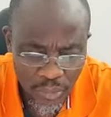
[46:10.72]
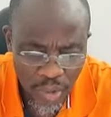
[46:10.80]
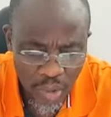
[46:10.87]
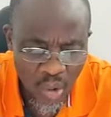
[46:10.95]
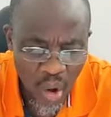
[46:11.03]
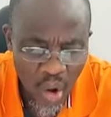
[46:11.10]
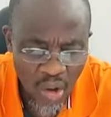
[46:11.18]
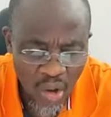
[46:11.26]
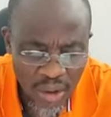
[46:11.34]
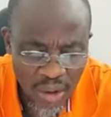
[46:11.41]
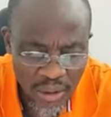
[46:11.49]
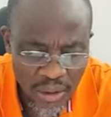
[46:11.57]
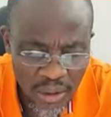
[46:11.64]
Lord,
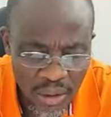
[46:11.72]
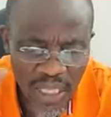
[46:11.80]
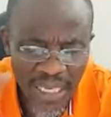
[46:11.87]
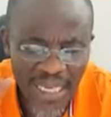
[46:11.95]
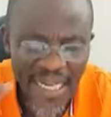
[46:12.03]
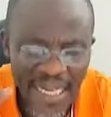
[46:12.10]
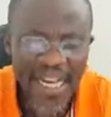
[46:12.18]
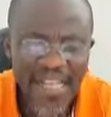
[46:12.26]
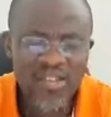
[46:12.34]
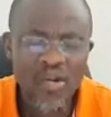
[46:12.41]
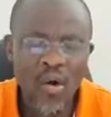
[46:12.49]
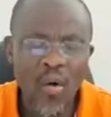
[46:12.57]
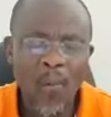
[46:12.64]
release
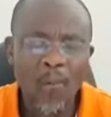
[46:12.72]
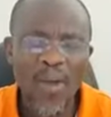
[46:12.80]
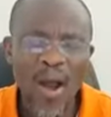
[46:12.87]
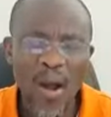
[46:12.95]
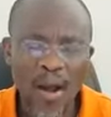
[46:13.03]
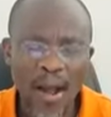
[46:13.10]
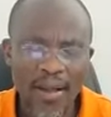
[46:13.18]
your power,